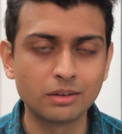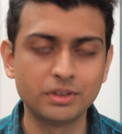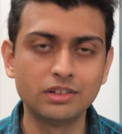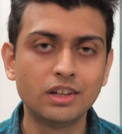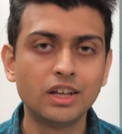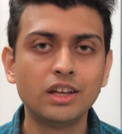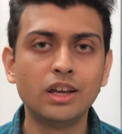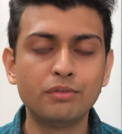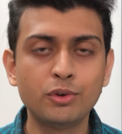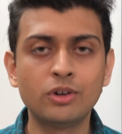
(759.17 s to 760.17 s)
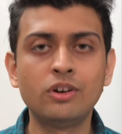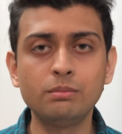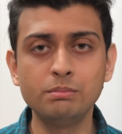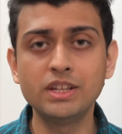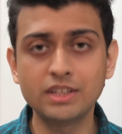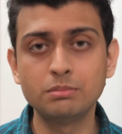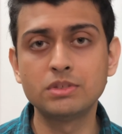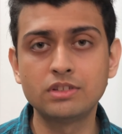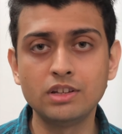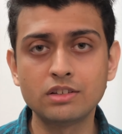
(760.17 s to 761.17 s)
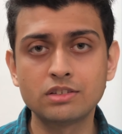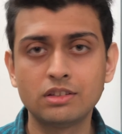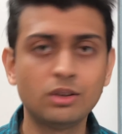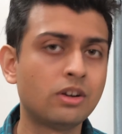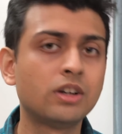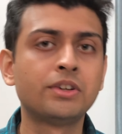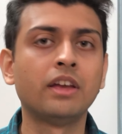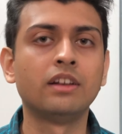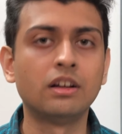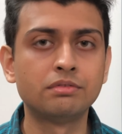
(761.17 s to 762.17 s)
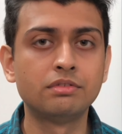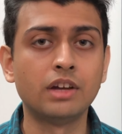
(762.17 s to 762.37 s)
I mean, if you are not making mistakes, you're not trying enough.